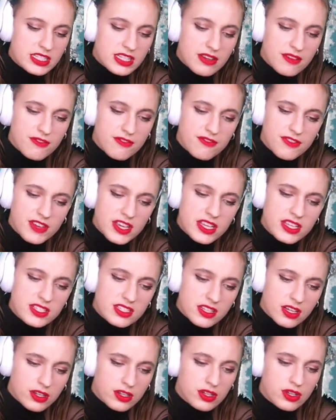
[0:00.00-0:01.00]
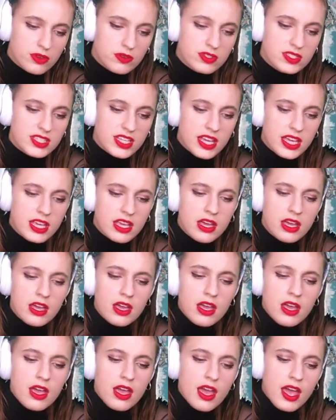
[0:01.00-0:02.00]
didn't feast on you. It's like
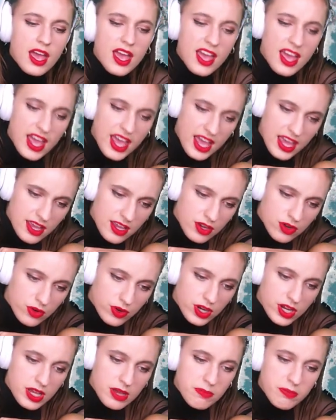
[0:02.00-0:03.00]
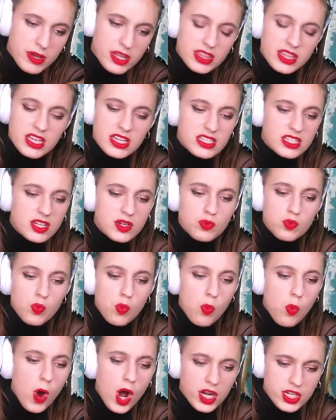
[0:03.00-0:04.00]
angry, but they didn't
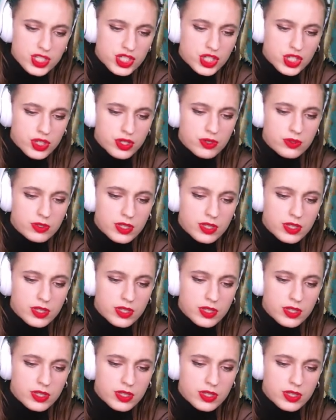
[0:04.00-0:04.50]
want you.